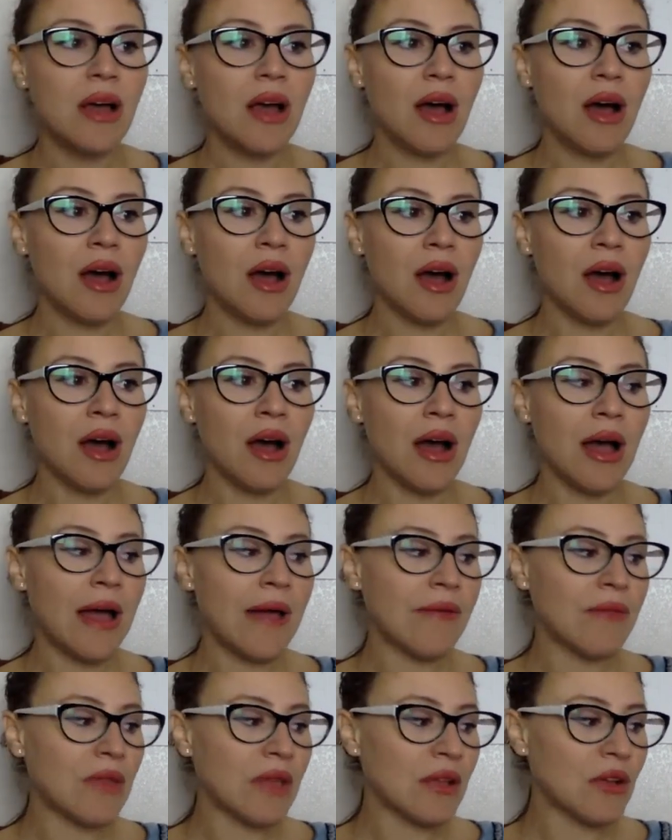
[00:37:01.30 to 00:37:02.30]

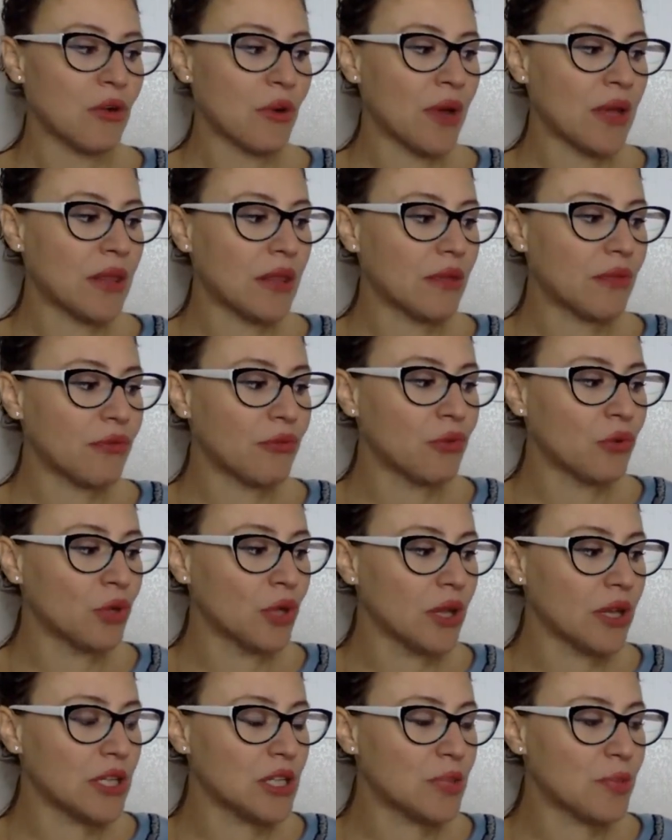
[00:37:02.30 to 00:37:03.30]
and create a fuller
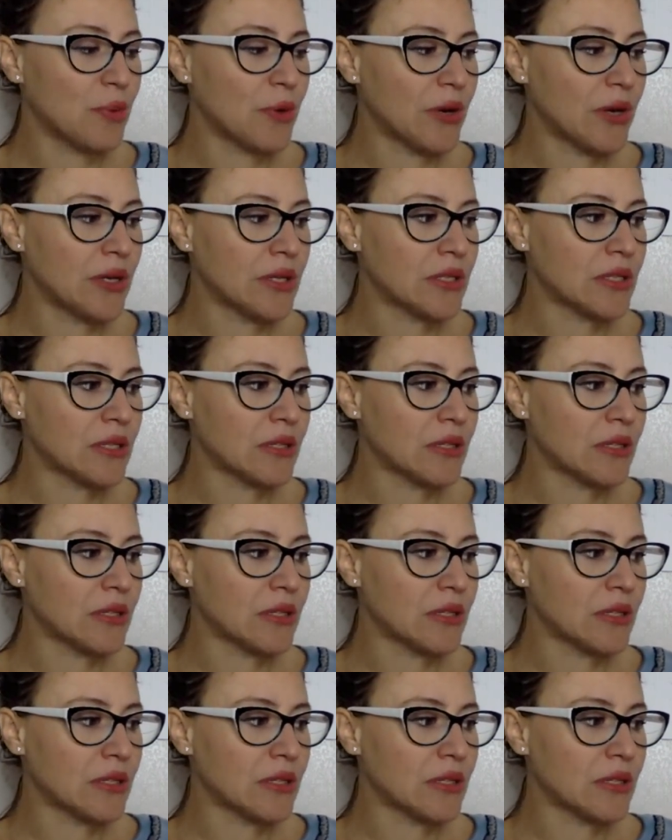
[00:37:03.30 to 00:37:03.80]
experience